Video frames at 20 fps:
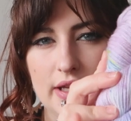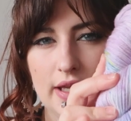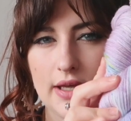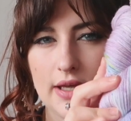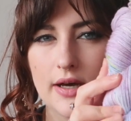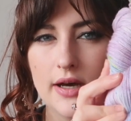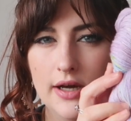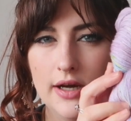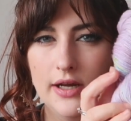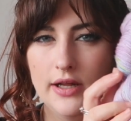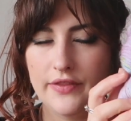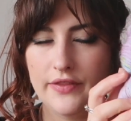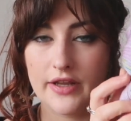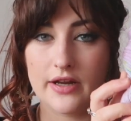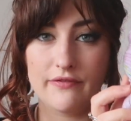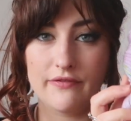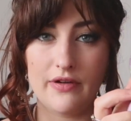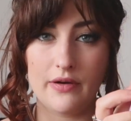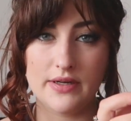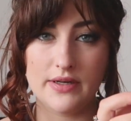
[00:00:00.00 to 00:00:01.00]
in here
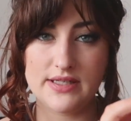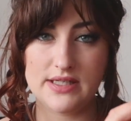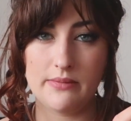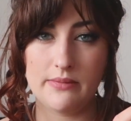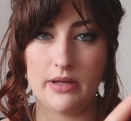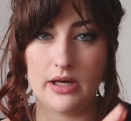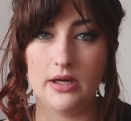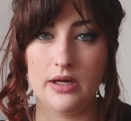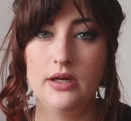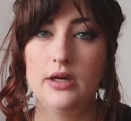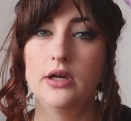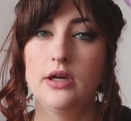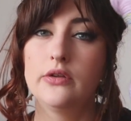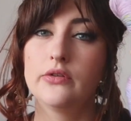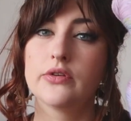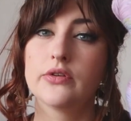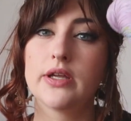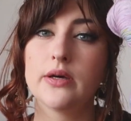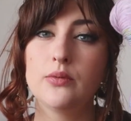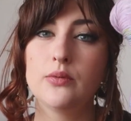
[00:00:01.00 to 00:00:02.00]
that are very similar.
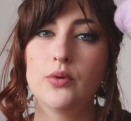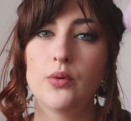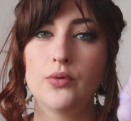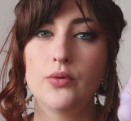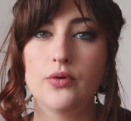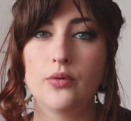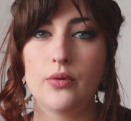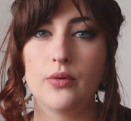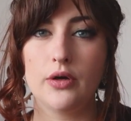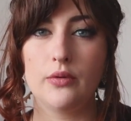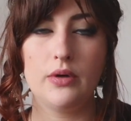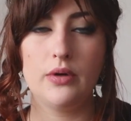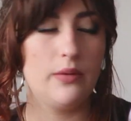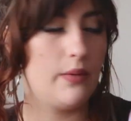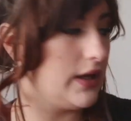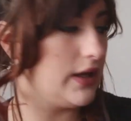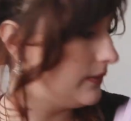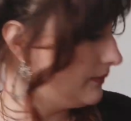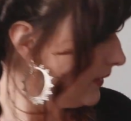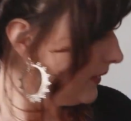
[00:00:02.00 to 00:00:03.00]
So that would also work really
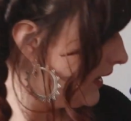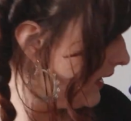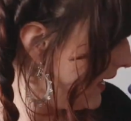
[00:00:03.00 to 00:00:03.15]
well.